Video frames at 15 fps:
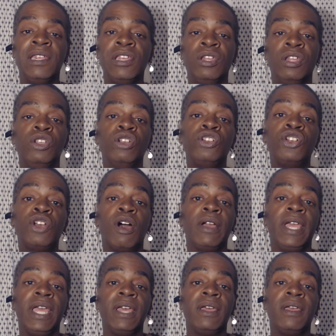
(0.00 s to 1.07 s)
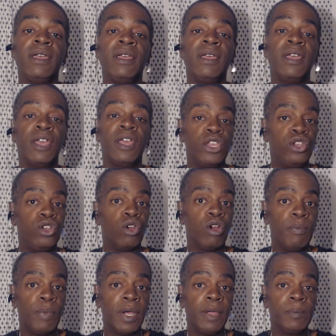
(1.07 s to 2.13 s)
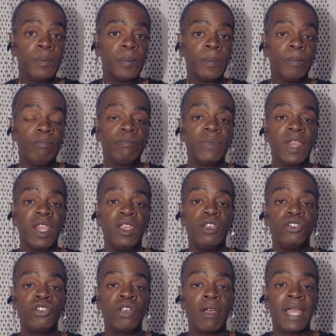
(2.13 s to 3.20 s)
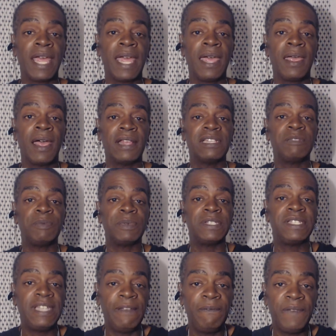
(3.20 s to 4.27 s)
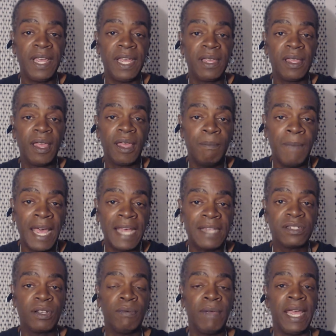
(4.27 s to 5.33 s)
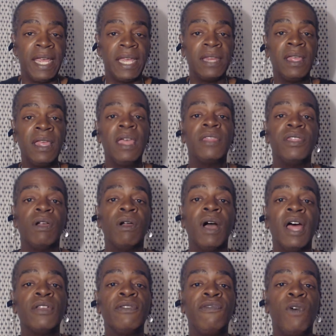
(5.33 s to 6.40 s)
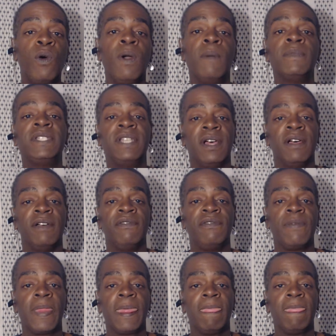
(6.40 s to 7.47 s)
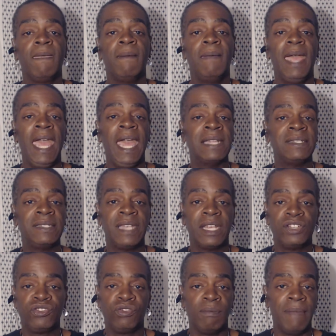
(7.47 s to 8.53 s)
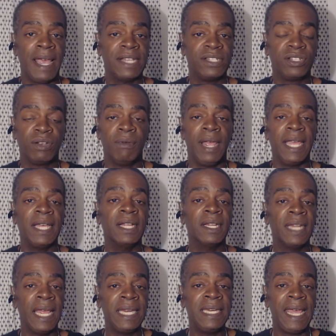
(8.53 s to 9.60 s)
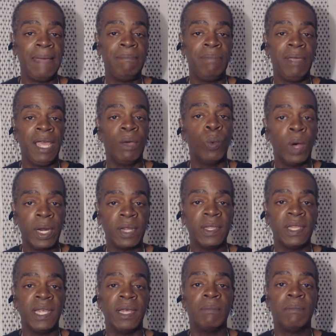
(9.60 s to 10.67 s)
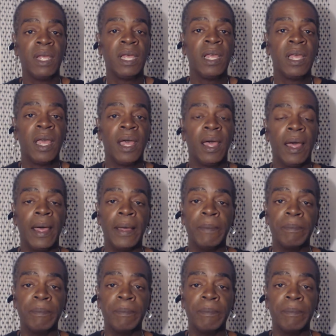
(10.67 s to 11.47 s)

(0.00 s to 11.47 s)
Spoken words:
you're talking Yoruba, you're talking a specific masquerade. There are other forms of ancestral masquerade, Galede being one of them. Um,